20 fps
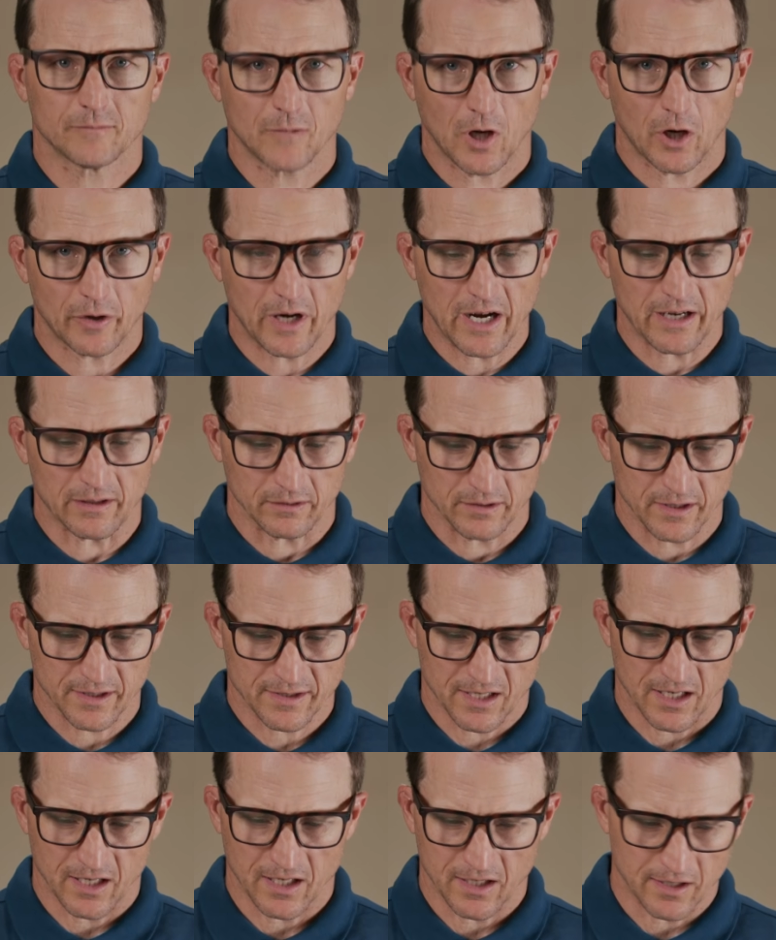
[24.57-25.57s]
All right,
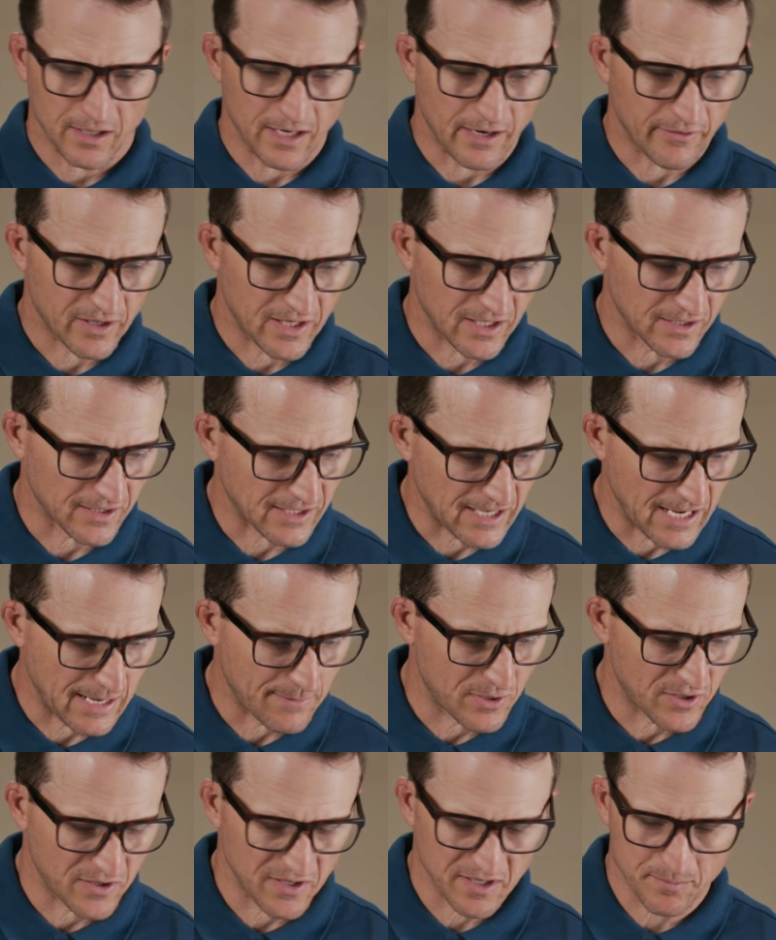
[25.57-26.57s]
let's get into everything that
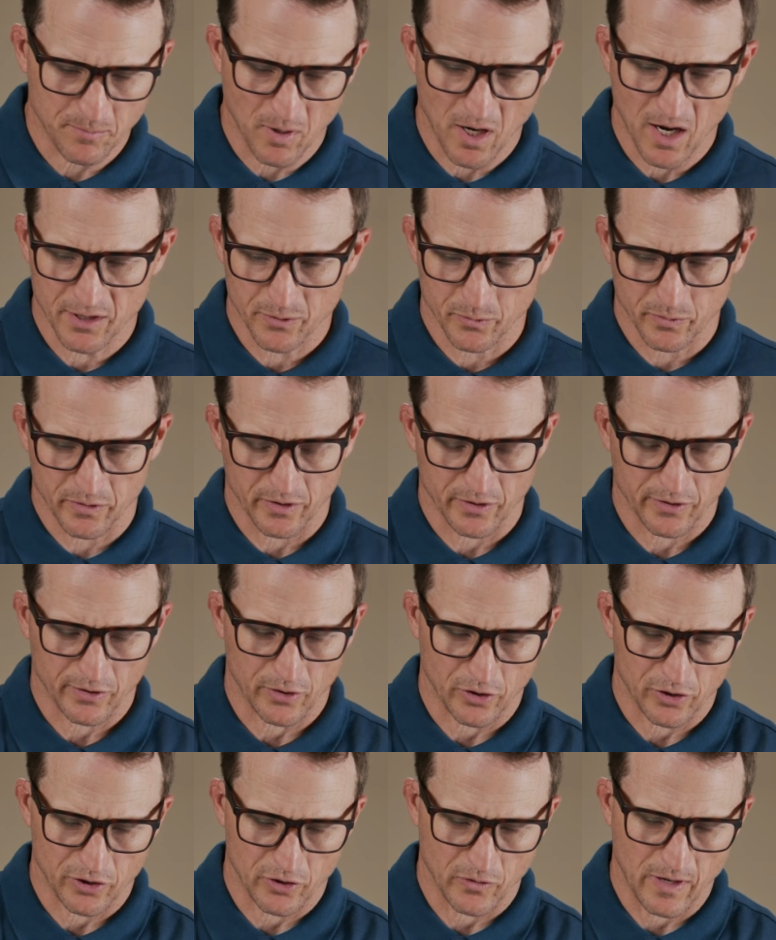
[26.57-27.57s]
came in this box with the
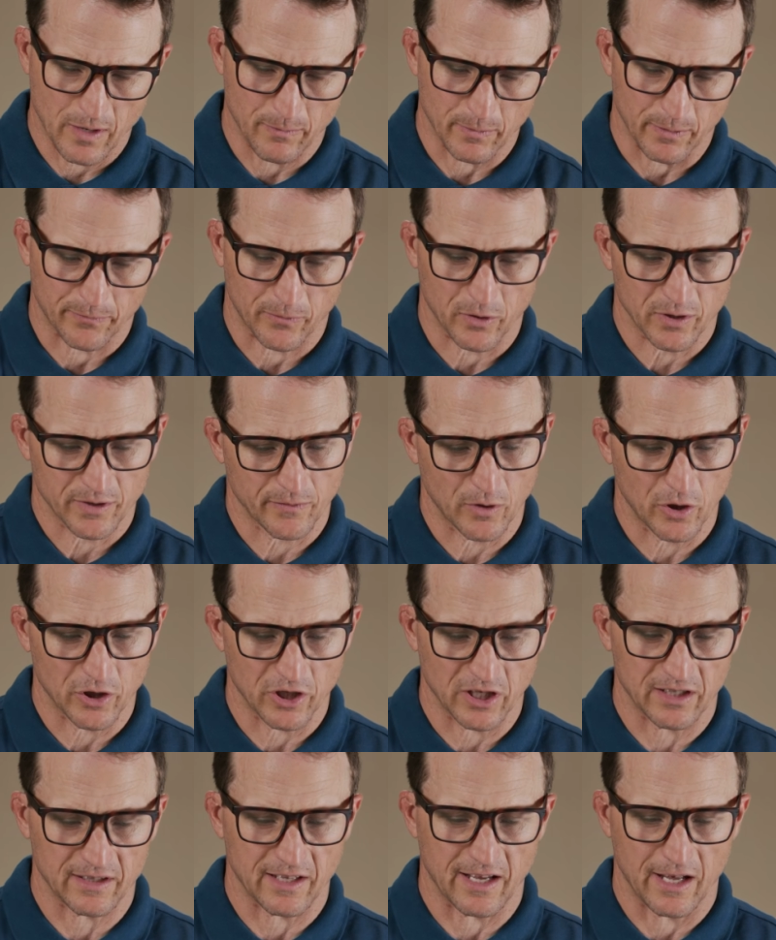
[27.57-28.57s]
Surge new helmet. First of all,
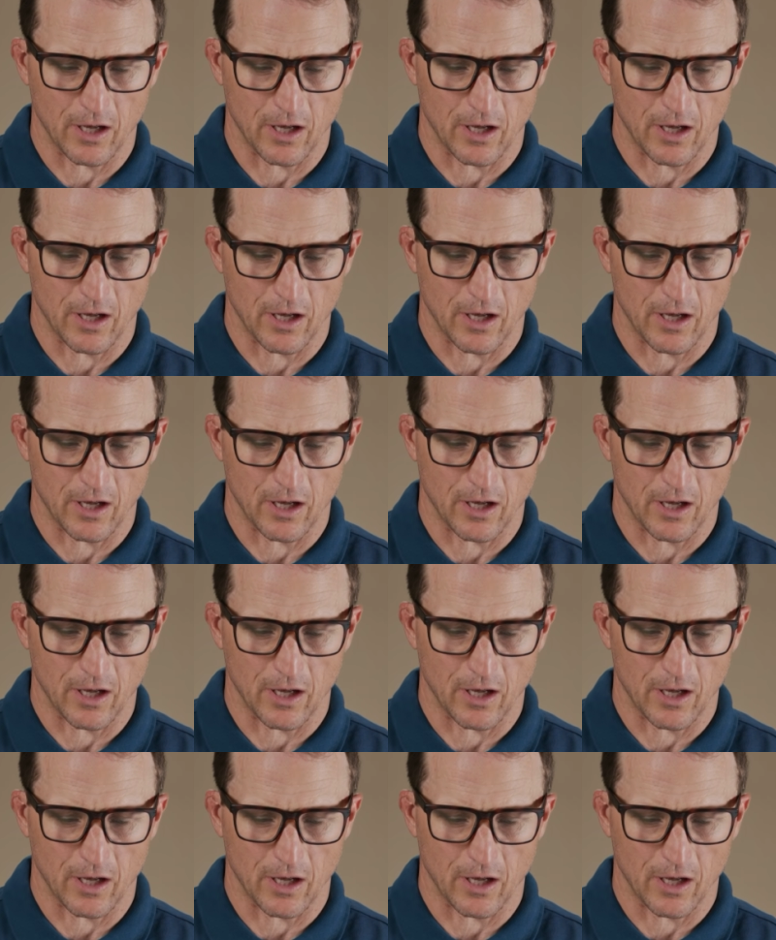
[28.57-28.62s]
you get the